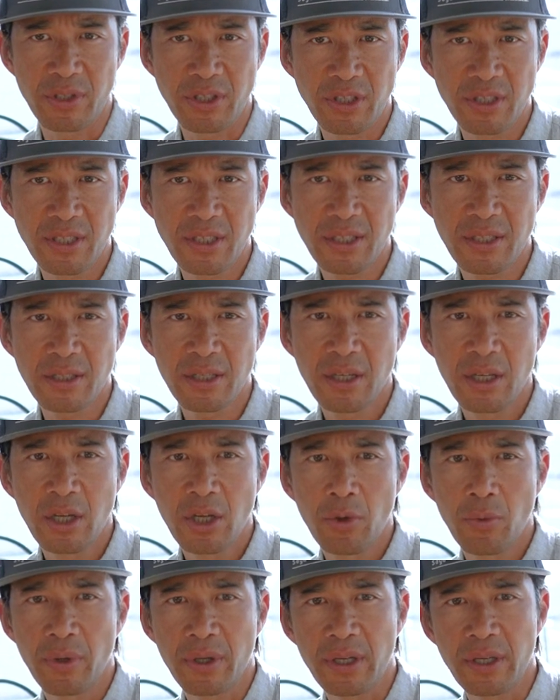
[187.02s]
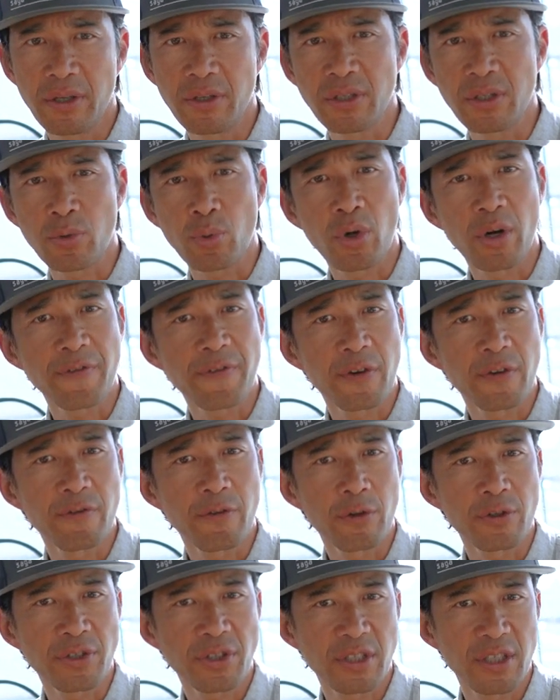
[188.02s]
winches. We can use the
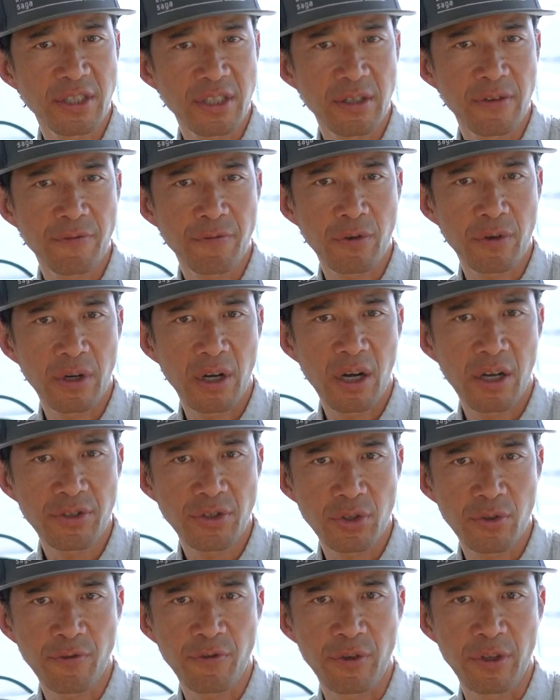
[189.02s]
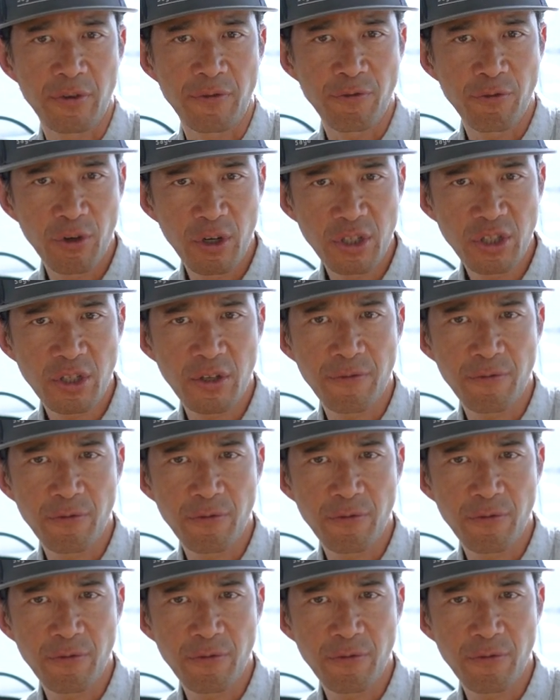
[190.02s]
24-volt system also for the fridge,